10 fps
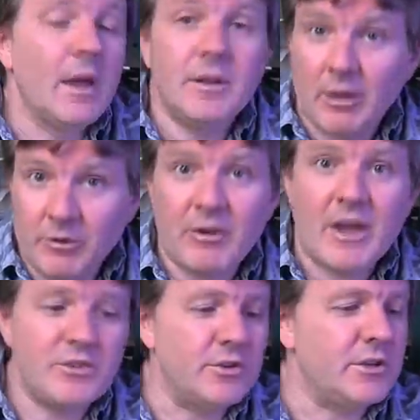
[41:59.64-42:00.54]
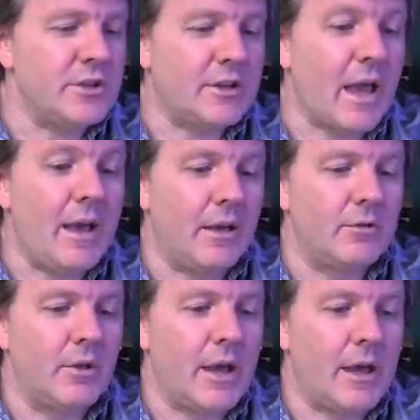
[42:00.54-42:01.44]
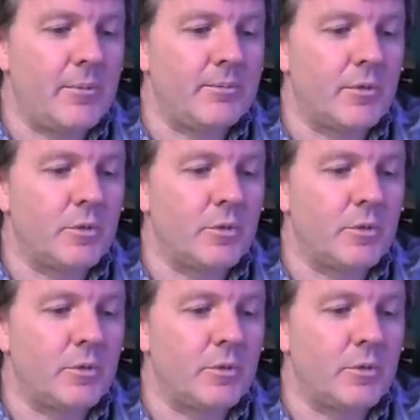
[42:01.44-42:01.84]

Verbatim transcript: Now, the version that you get, um,